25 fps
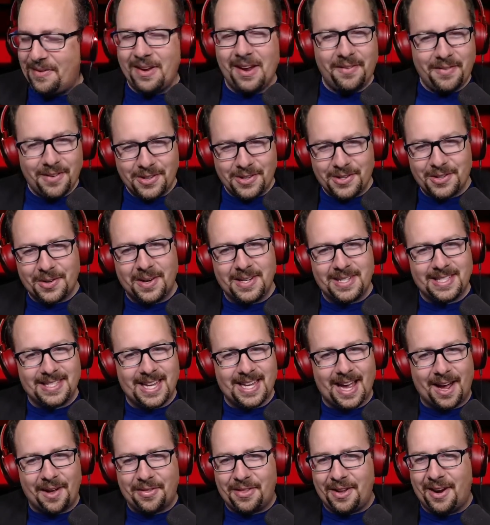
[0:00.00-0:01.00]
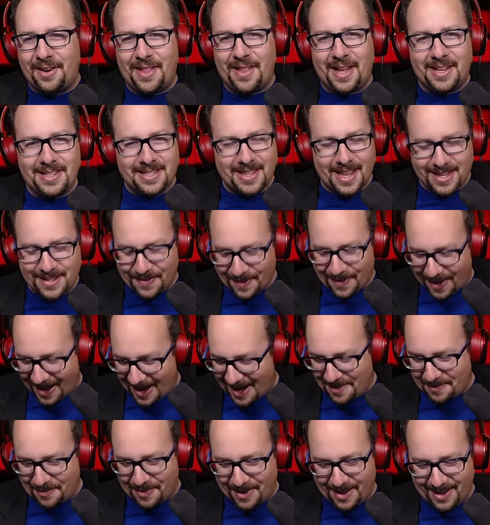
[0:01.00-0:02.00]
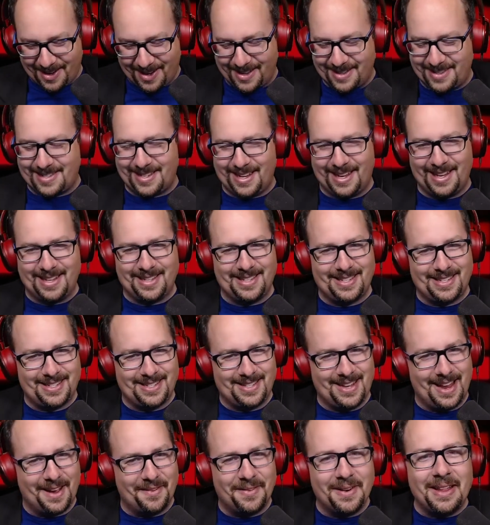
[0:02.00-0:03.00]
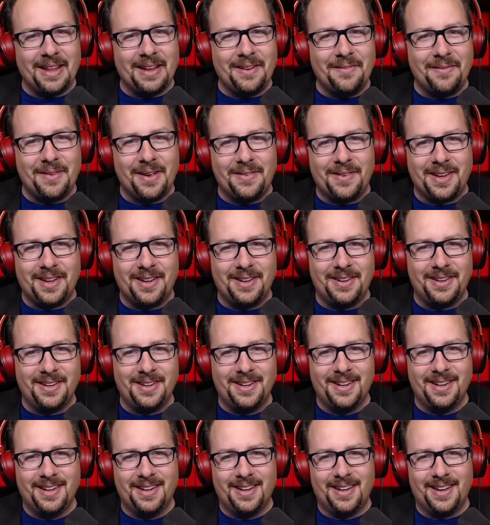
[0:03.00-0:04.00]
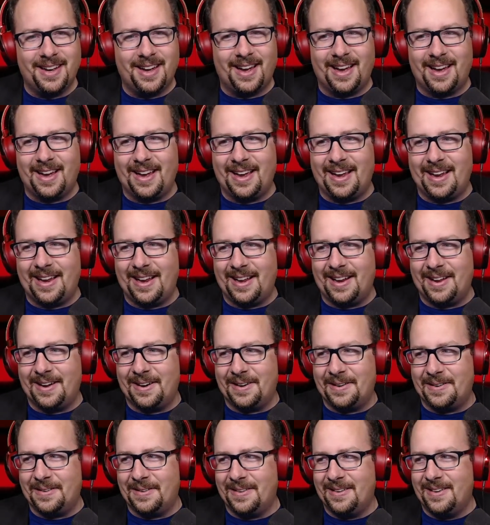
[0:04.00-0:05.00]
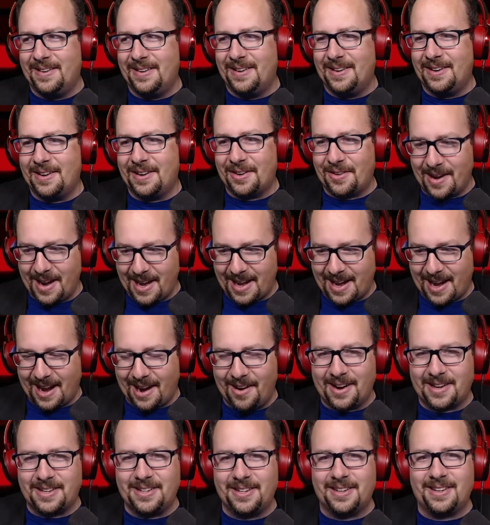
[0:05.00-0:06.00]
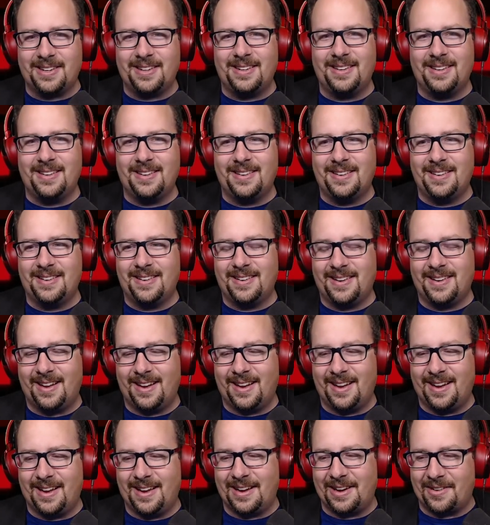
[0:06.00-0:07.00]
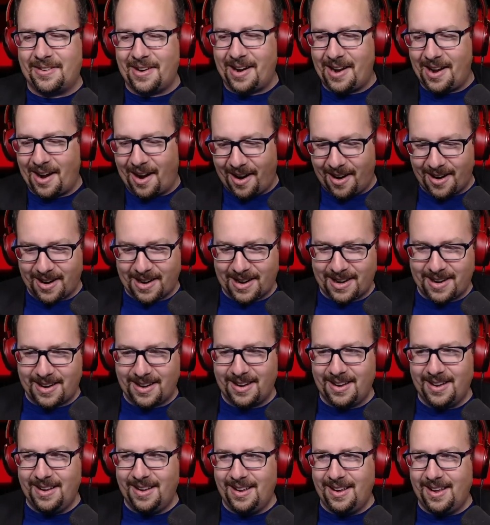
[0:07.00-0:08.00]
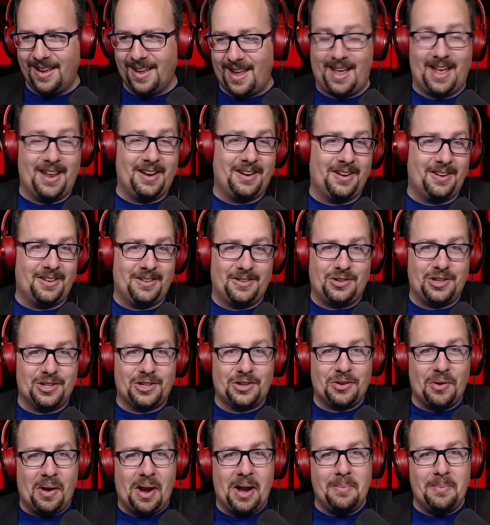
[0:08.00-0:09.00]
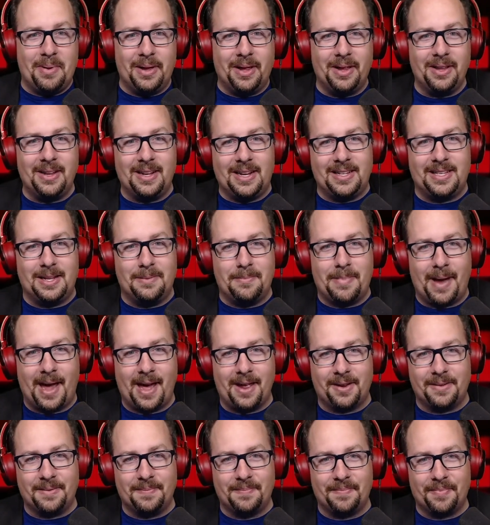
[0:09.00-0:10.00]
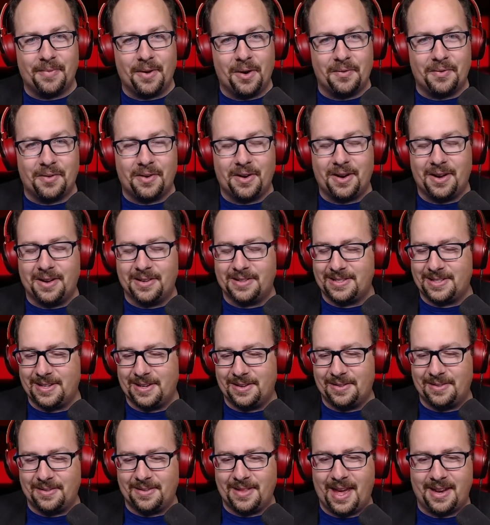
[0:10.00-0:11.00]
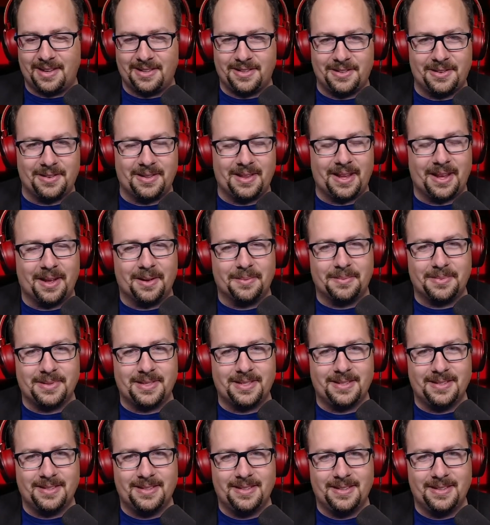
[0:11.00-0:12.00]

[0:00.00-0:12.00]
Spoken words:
you have your choices out there, that's fine. But it's definitely Vivian. Great character, great arc, and just great abilities in battle overall. So that certainly helps.